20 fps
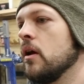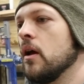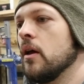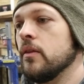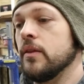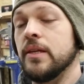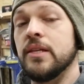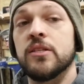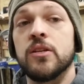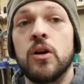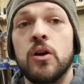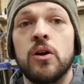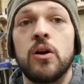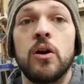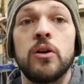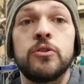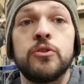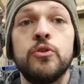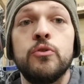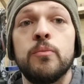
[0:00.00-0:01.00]
These are our
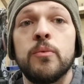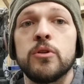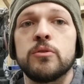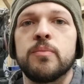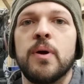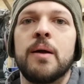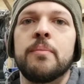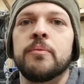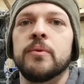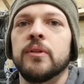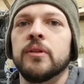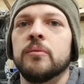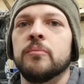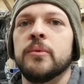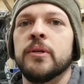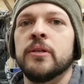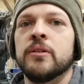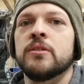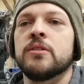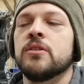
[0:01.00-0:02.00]
2 most popular
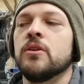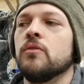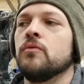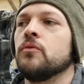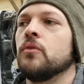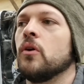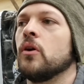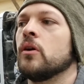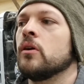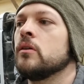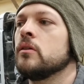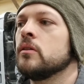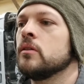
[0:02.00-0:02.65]
builds so far.